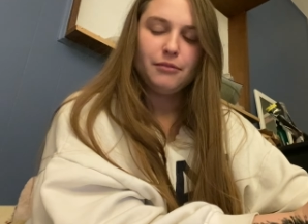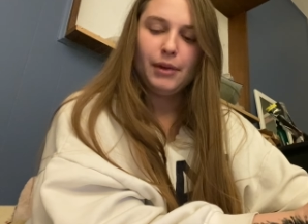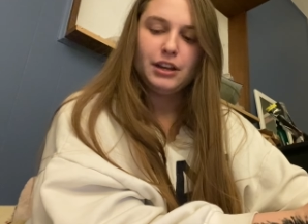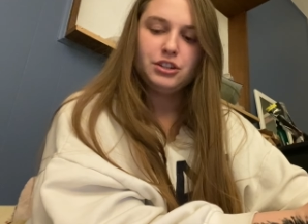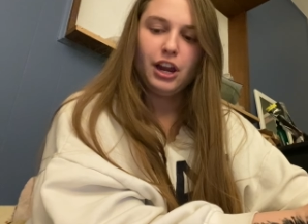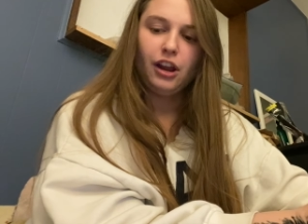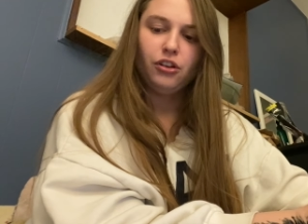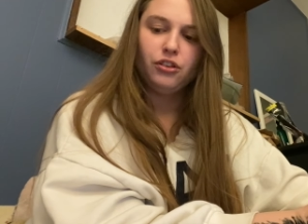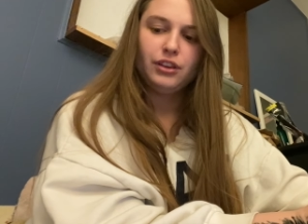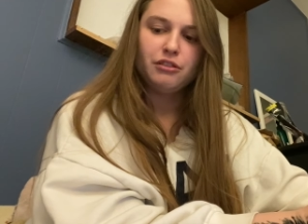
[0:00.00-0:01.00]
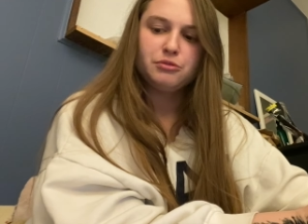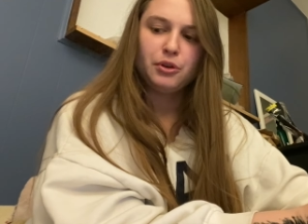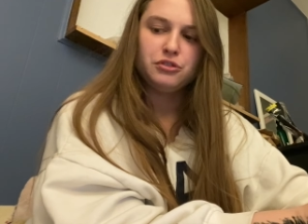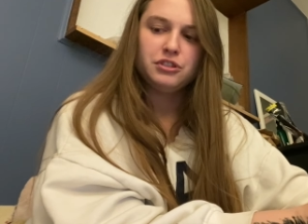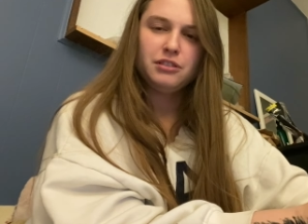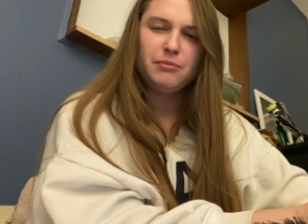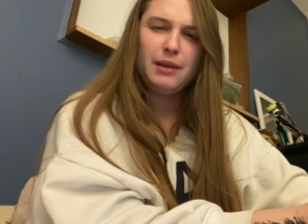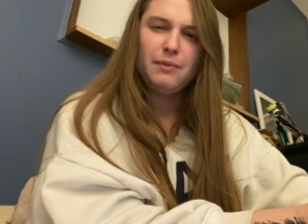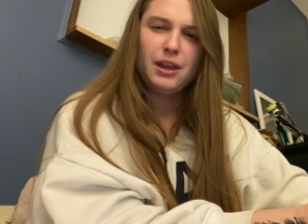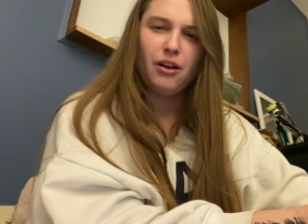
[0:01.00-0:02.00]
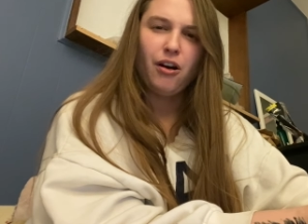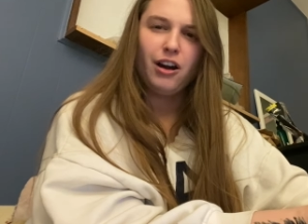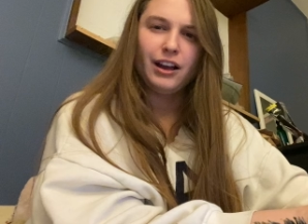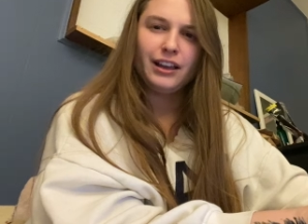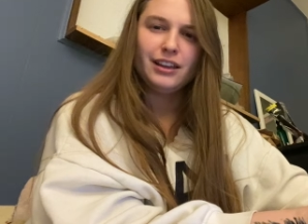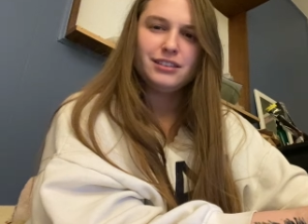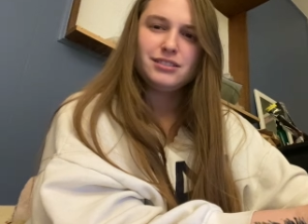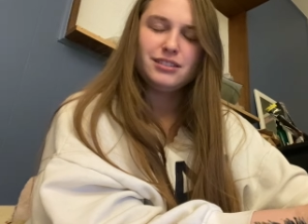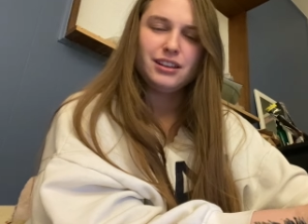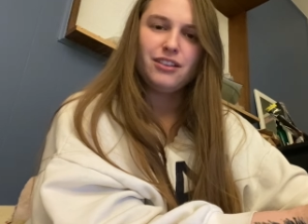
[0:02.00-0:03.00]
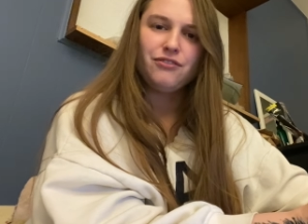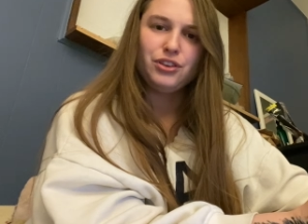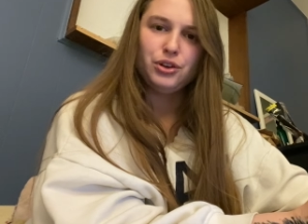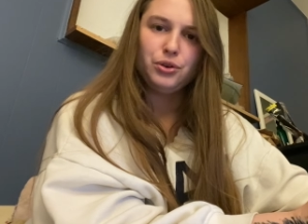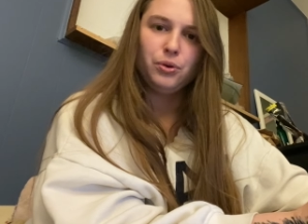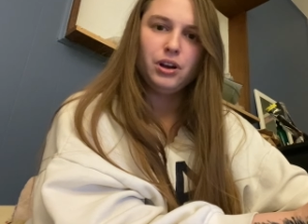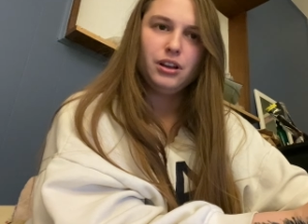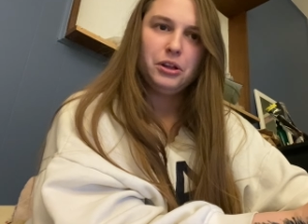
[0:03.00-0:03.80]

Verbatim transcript: my channel that was posted maybe in August if you